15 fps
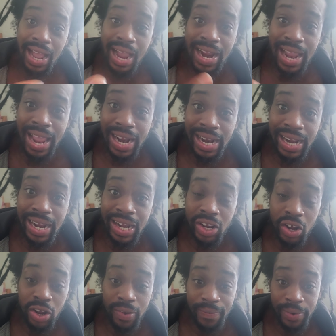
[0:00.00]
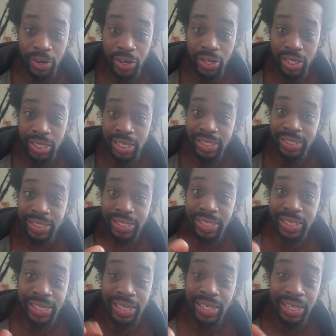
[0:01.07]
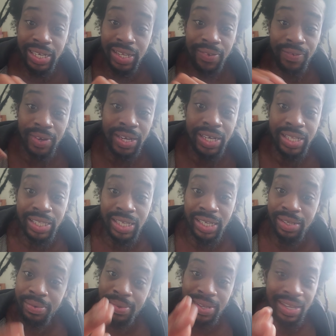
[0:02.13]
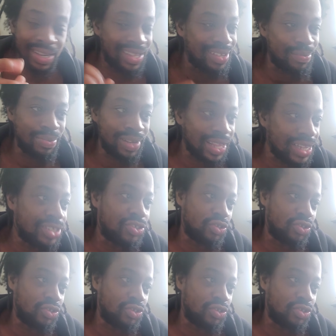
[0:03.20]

I got cut off early. I see it didn't leave anything. Well, they play